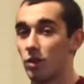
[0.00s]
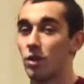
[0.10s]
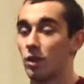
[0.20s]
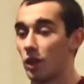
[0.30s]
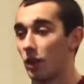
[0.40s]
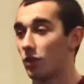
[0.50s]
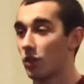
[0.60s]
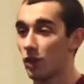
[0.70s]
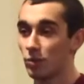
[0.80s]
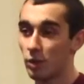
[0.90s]
in our case,
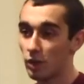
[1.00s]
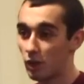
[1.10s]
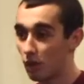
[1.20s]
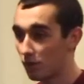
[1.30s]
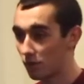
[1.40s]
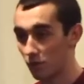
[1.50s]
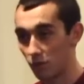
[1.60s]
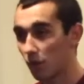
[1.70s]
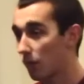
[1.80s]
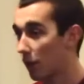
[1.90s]
yes petty officer,
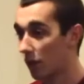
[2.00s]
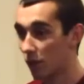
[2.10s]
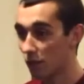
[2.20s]
no petty